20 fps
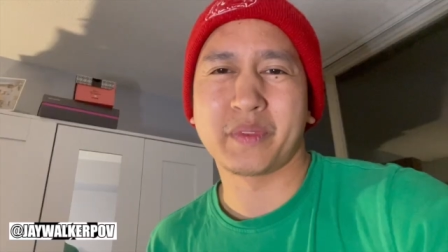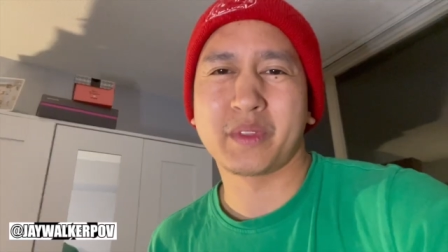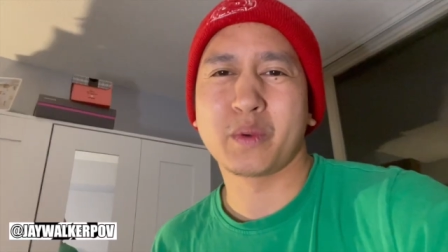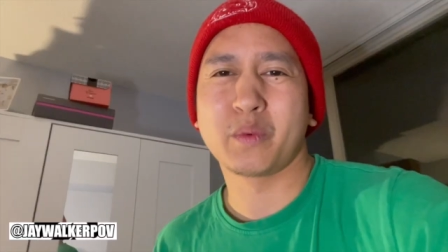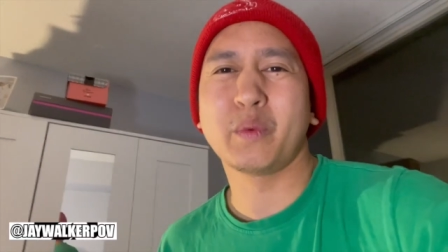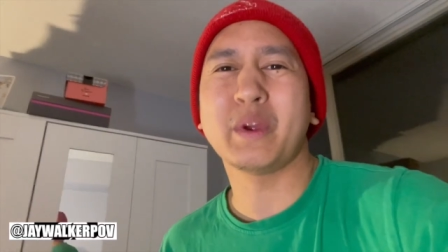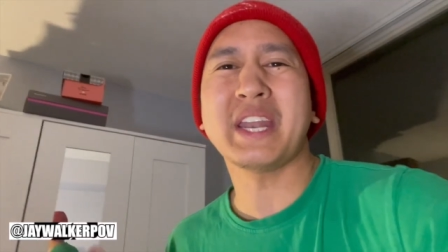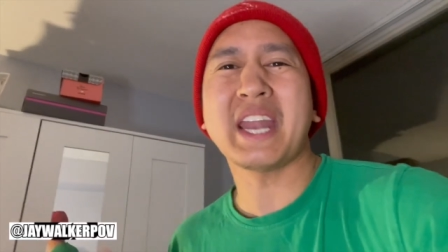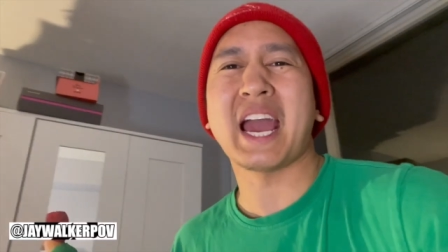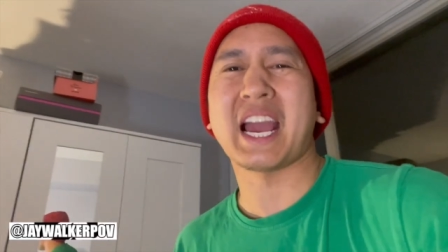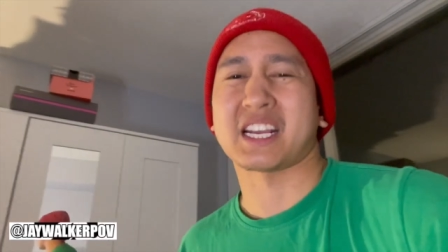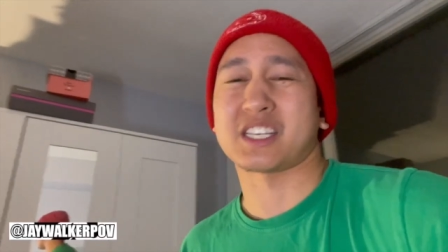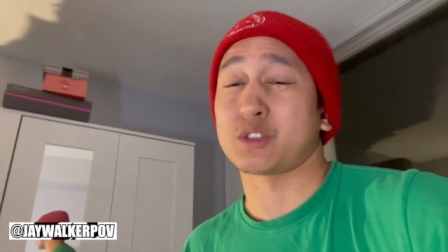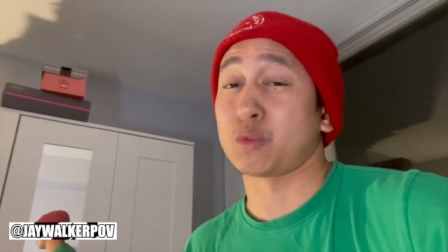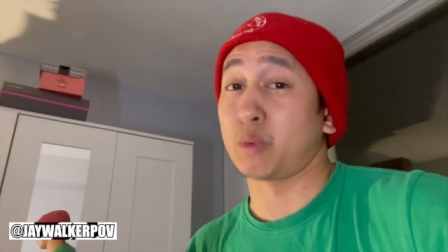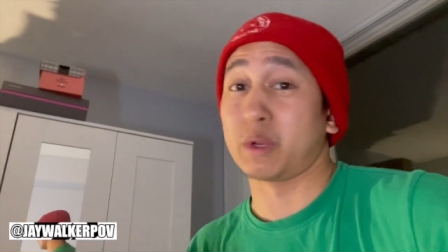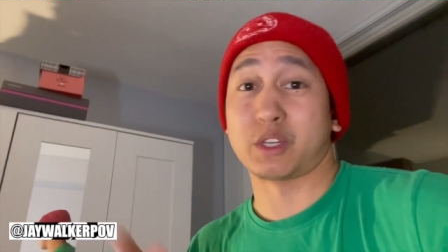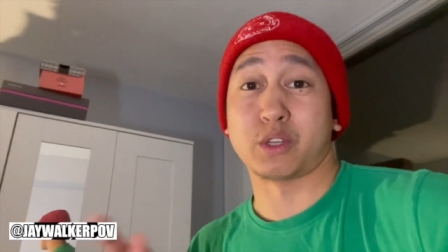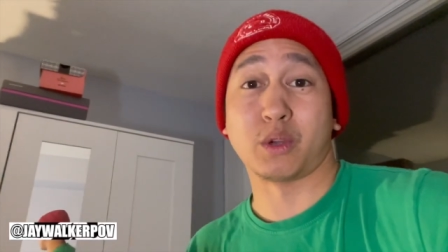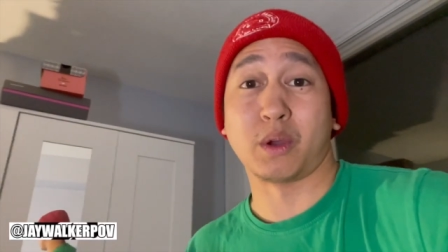we next
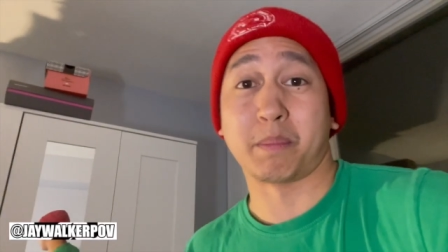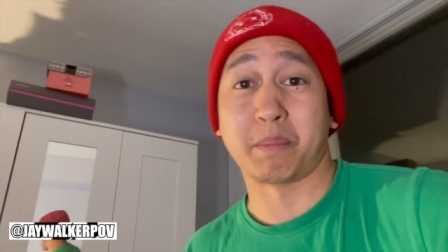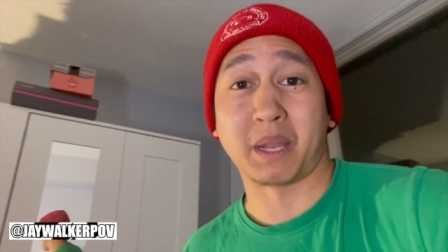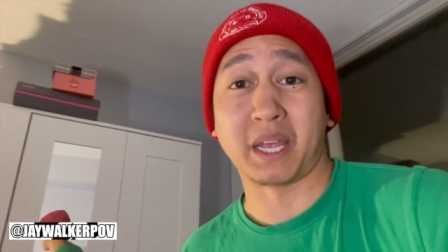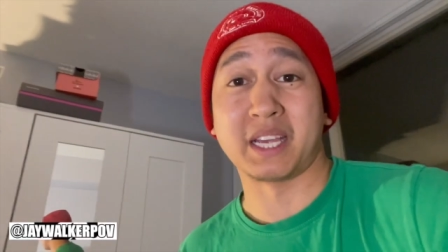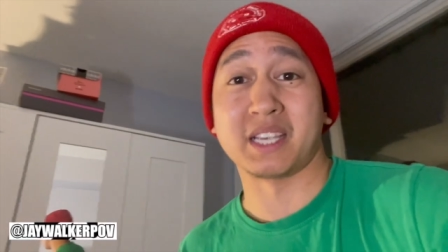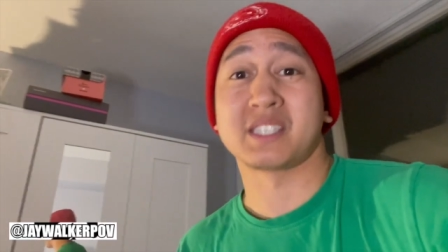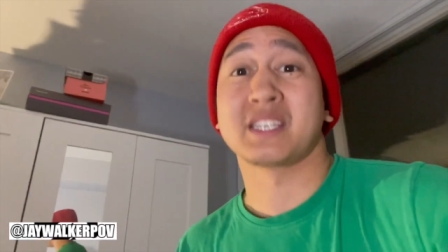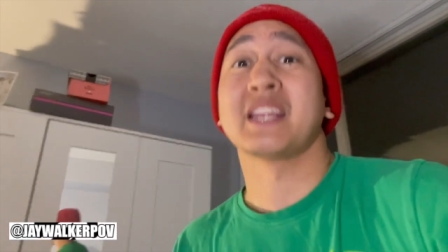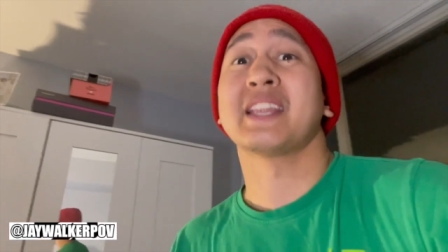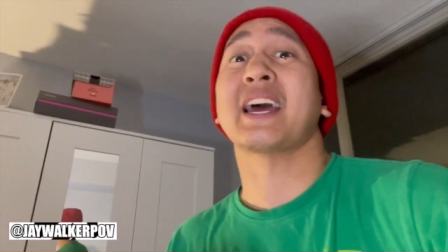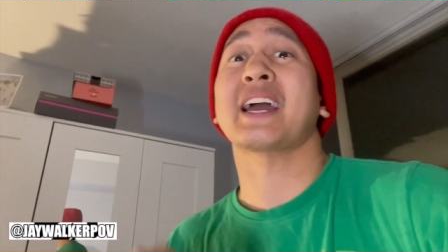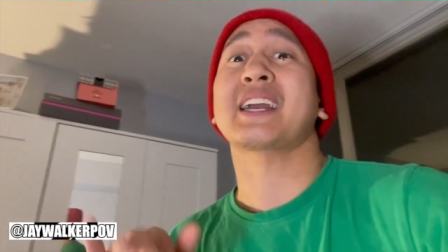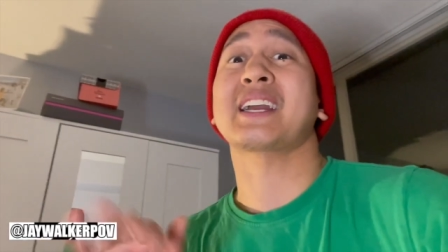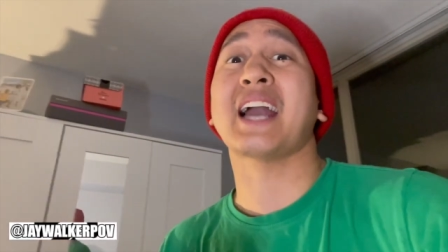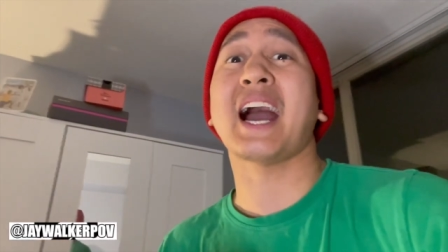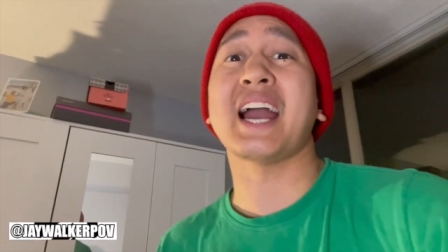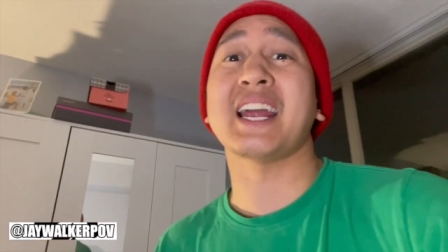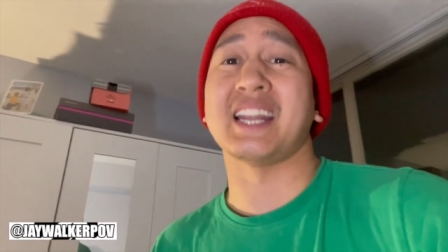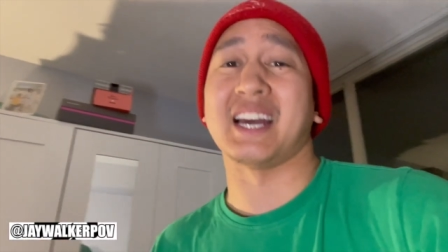went to a place that
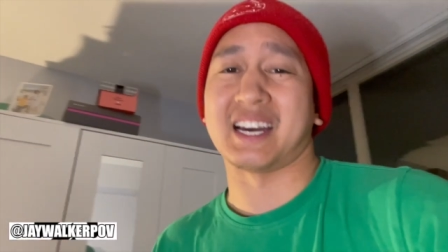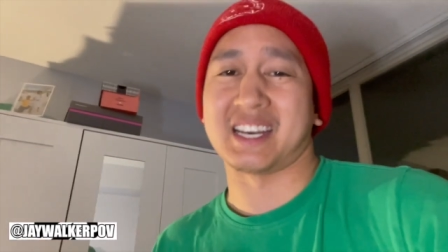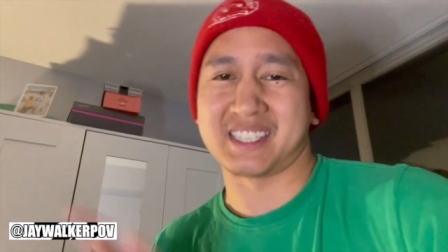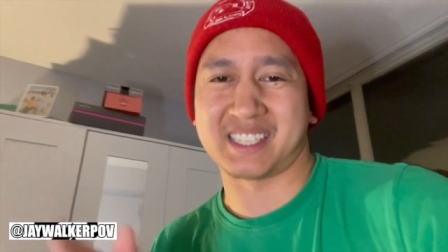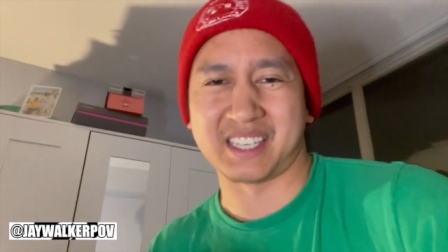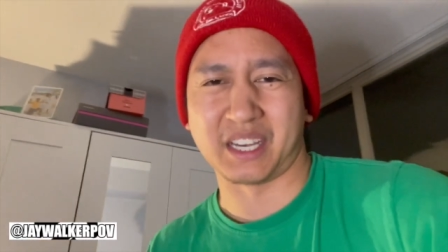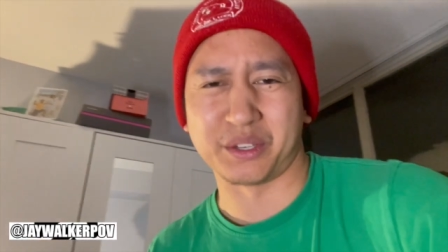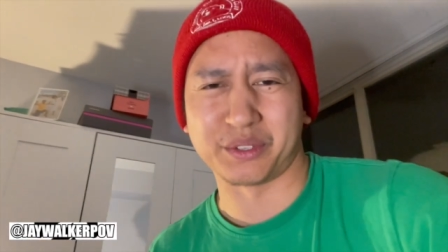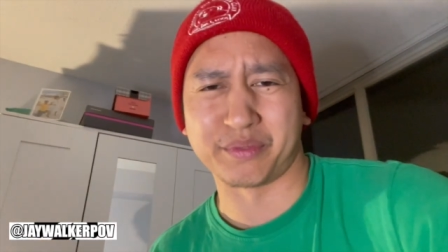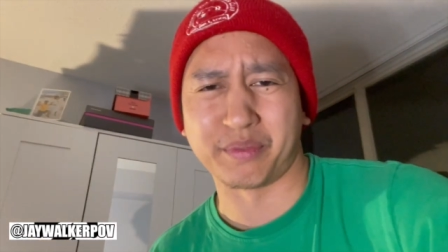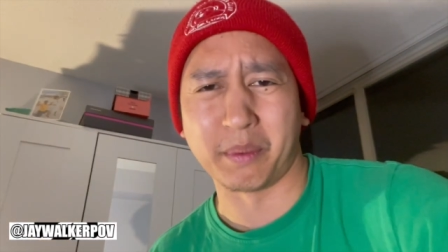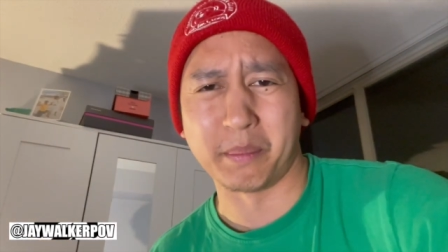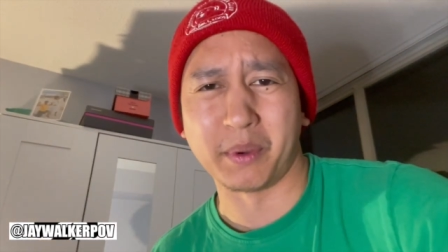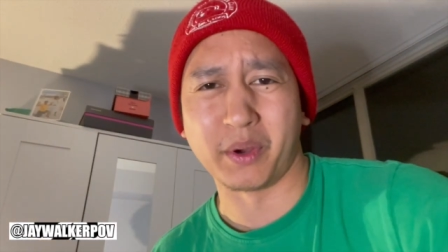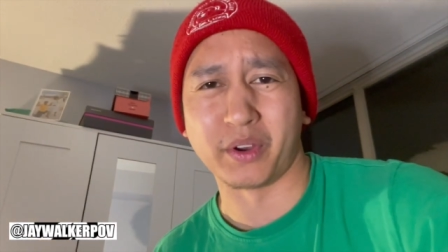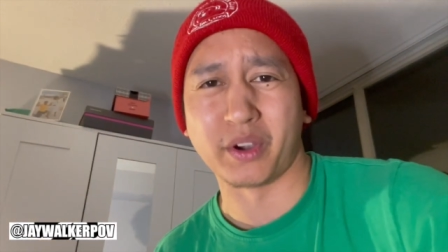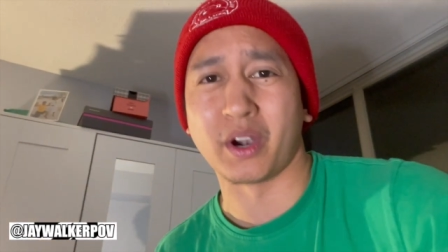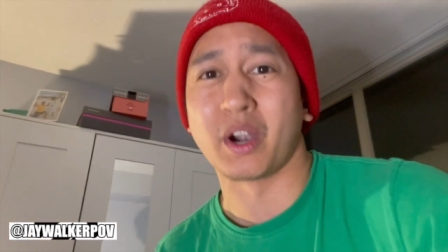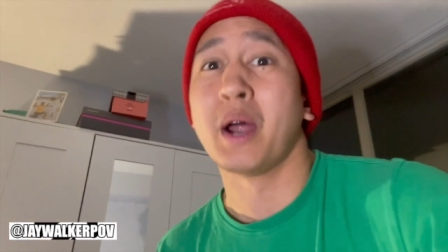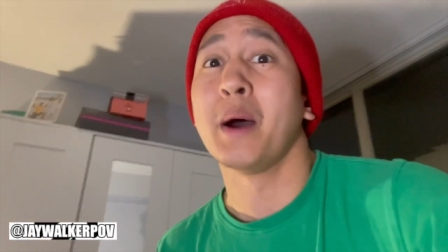kinda sounds familiar,